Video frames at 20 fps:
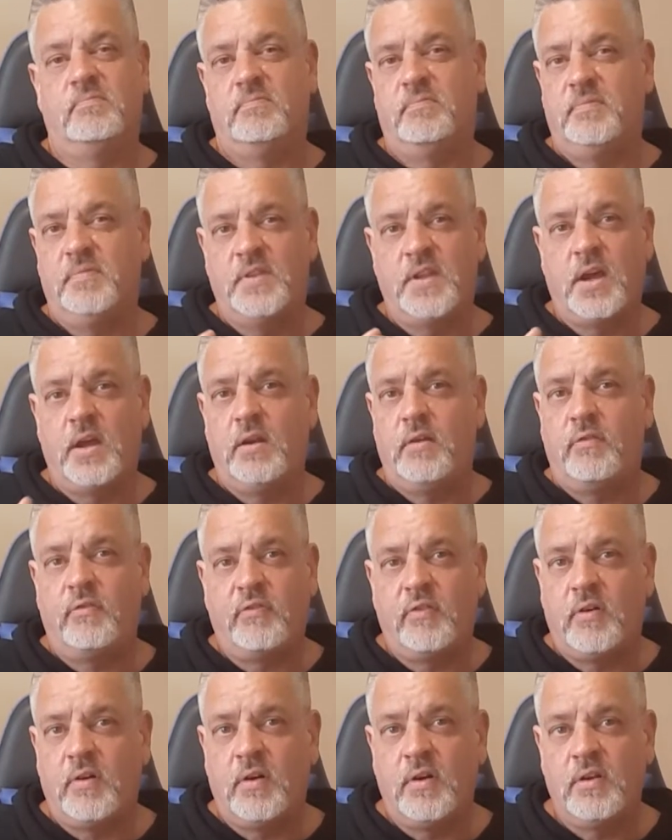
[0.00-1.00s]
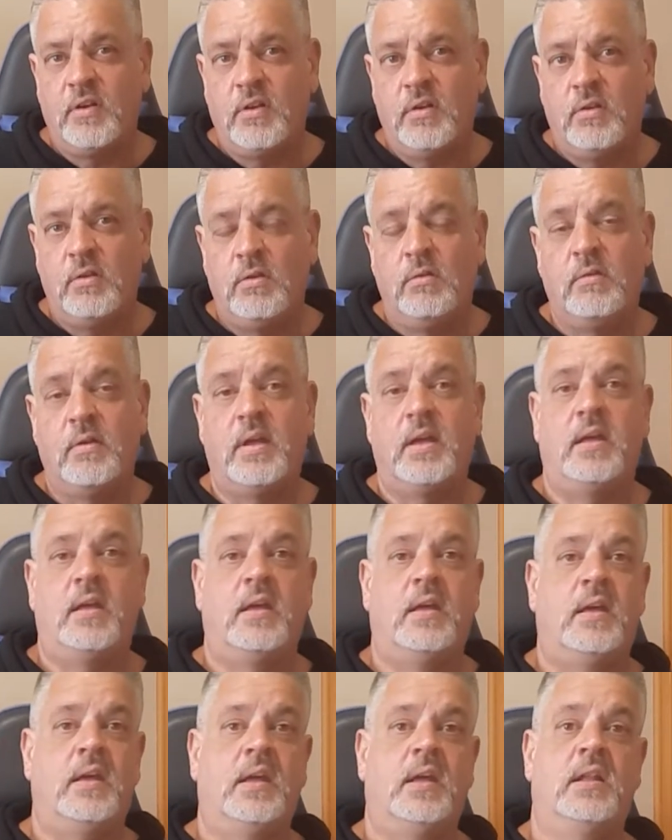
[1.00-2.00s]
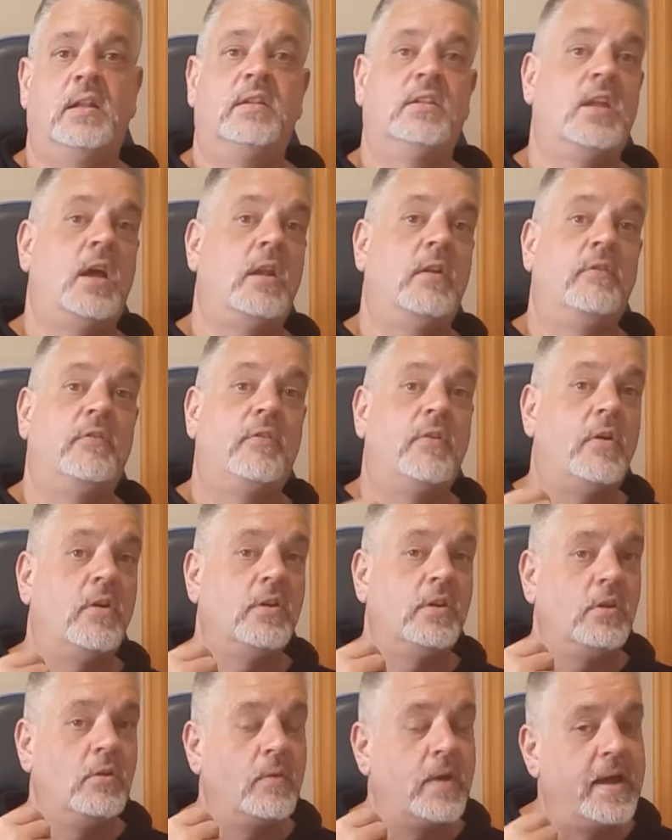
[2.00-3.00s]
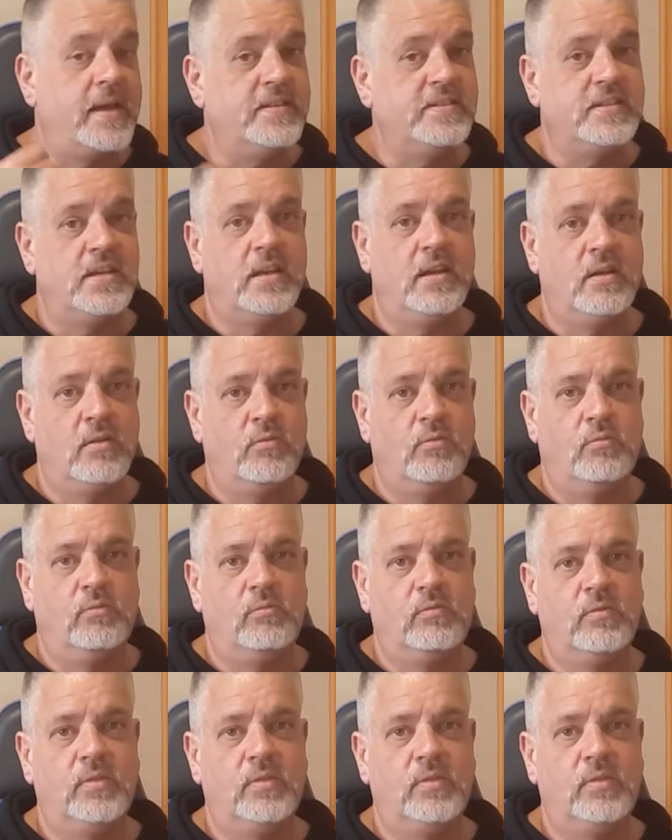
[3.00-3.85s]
notify you as in